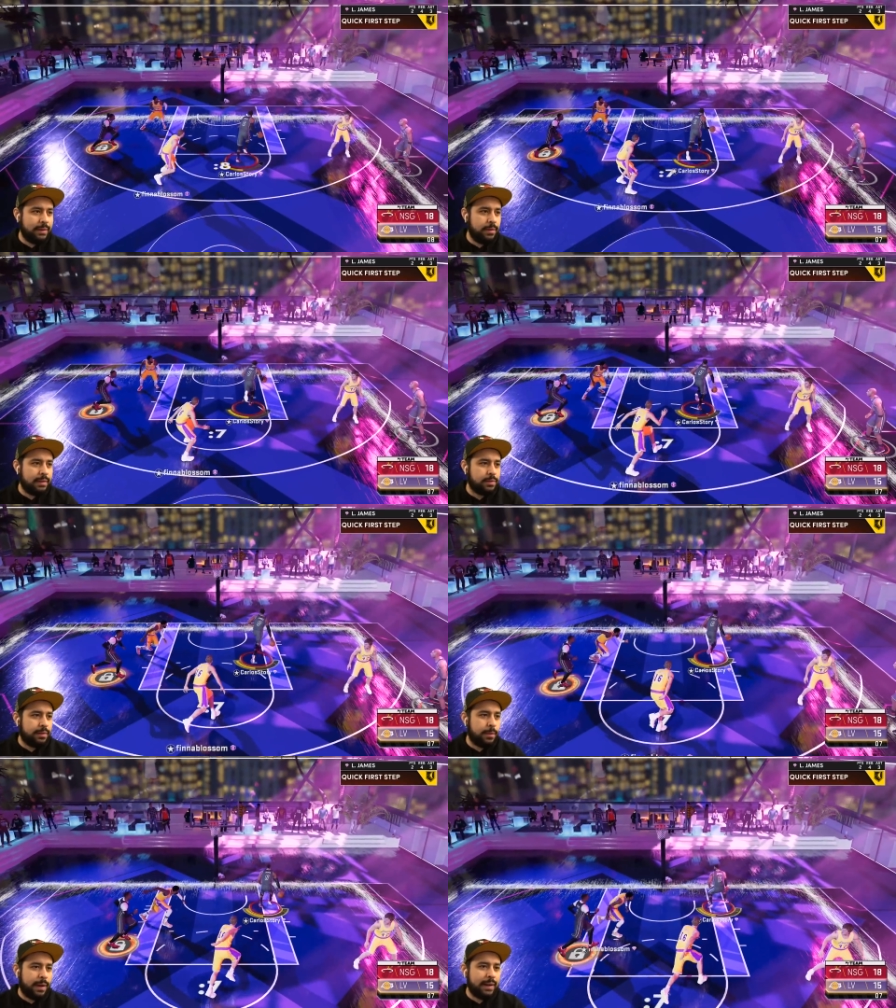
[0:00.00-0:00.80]
can do this, though,
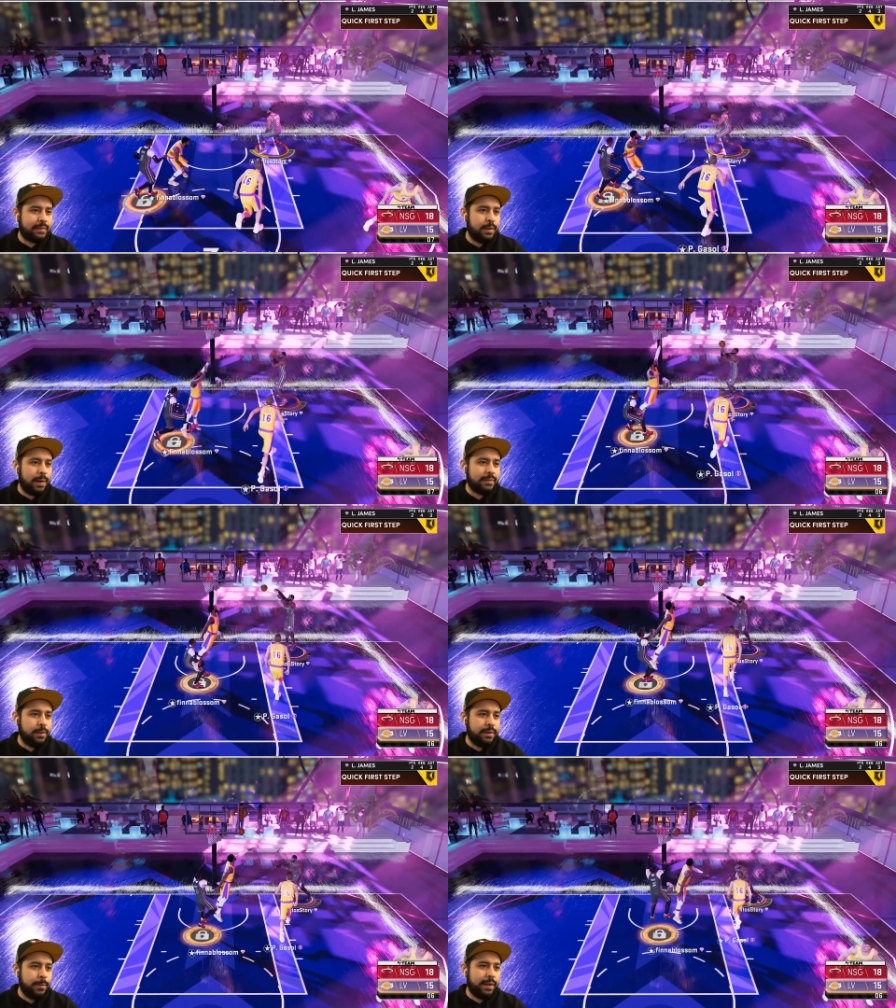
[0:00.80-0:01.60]
D-Wade. I see you. I see
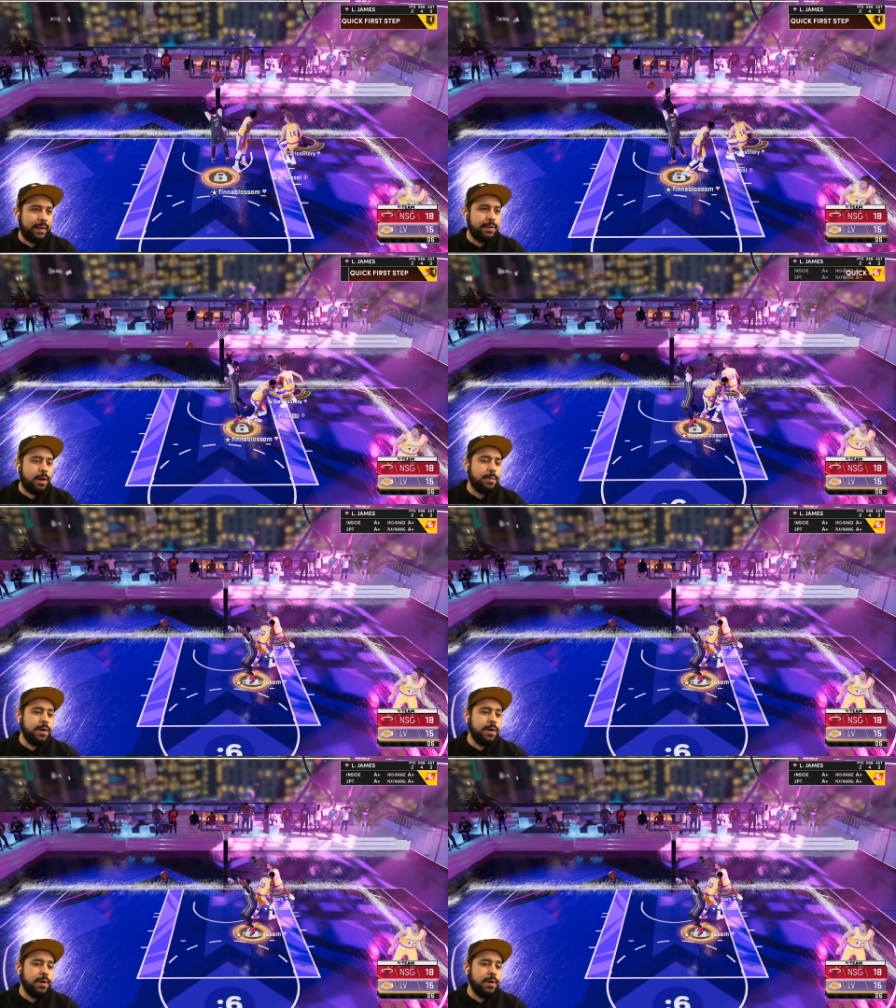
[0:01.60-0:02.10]
you, D-Wade. There you go.